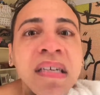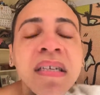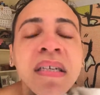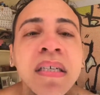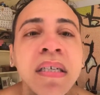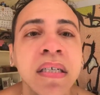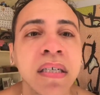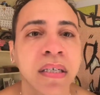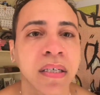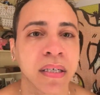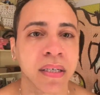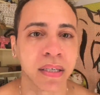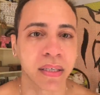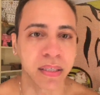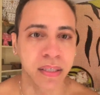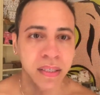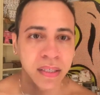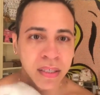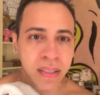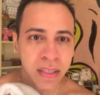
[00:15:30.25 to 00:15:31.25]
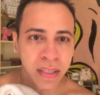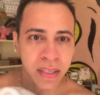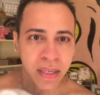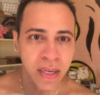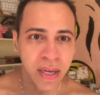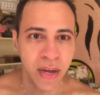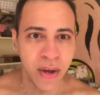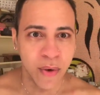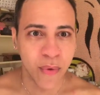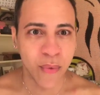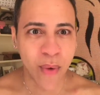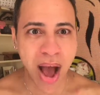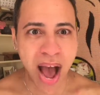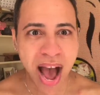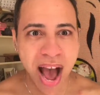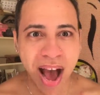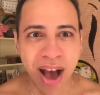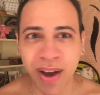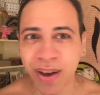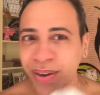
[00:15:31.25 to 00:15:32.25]
Oh,
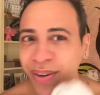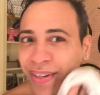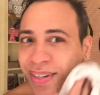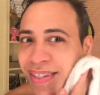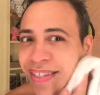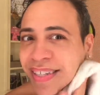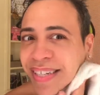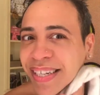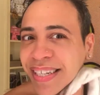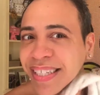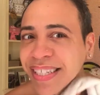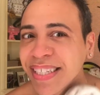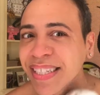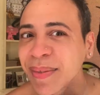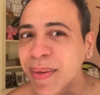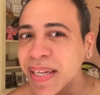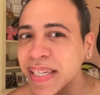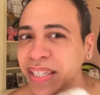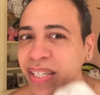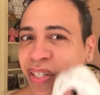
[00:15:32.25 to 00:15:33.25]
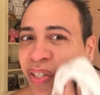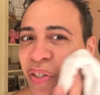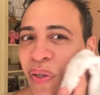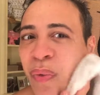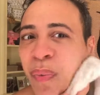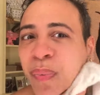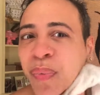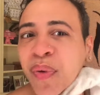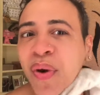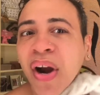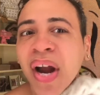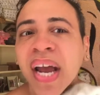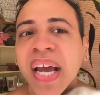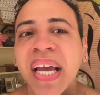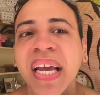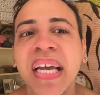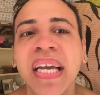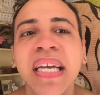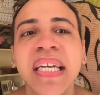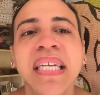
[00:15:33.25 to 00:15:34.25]
wow. It just makes it so
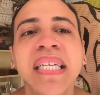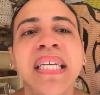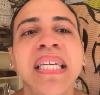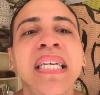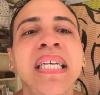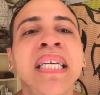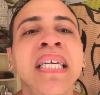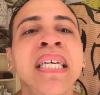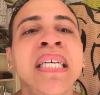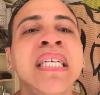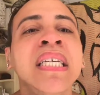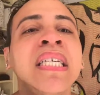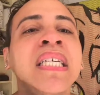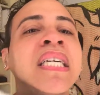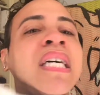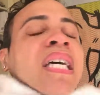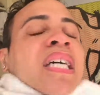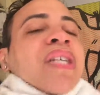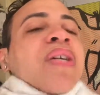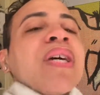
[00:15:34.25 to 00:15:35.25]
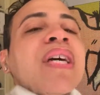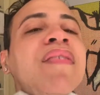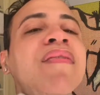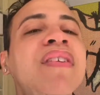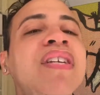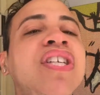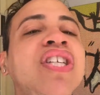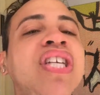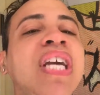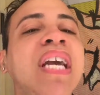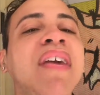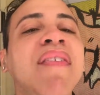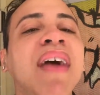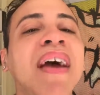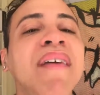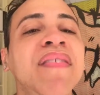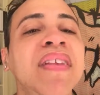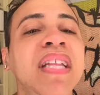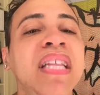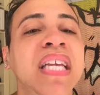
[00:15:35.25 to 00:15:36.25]
bright. I know I have to shave. I
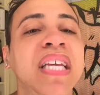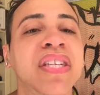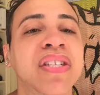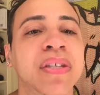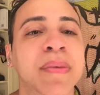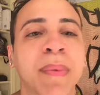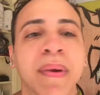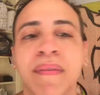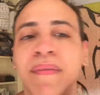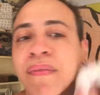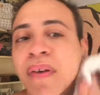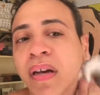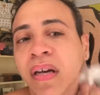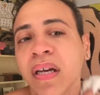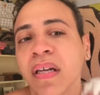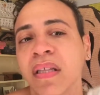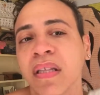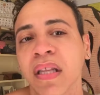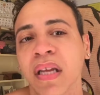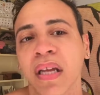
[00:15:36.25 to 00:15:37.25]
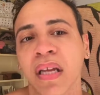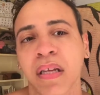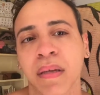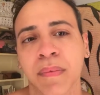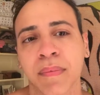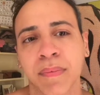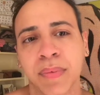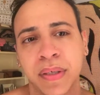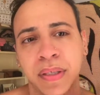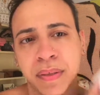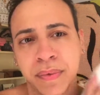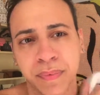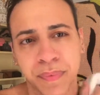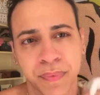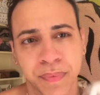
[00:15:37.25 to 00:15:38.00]
have to laser my fucking thing, but...